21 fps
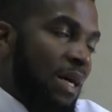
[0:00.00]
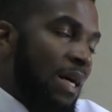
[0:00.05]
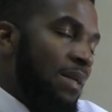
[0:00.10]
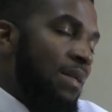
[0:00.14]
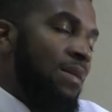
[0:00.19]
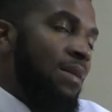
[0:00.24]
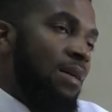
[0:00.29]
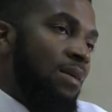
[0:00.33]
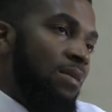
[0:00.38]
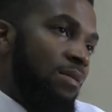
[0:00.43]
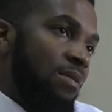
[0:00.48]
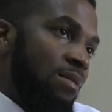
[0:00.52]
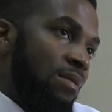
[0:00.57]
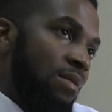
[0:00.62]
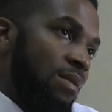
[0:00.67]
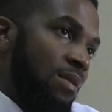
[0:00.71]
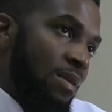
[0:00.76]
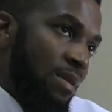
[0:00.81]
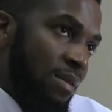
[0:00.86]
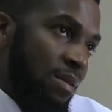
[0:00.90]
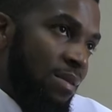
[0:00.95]
cardinal
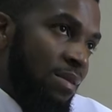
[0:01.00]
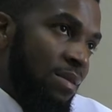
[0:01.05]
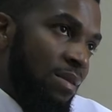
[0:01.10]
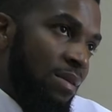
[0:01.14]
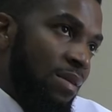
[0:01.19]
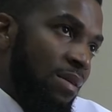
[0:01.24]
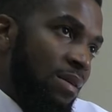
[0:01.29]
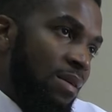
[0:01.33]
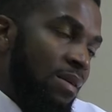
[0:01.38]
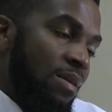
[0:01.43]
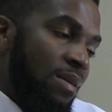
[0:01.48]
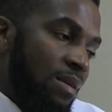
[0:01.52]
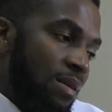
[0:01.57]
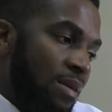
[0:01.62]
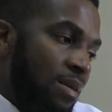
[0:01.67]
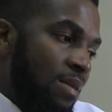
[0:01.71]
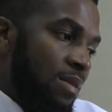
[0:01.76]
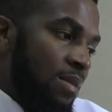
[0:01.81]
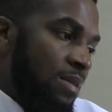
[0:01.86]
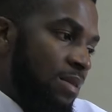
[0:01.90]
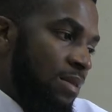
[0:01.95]
and okay.
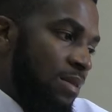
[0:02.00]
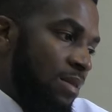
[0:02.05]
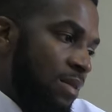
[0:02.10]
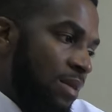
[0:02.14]
is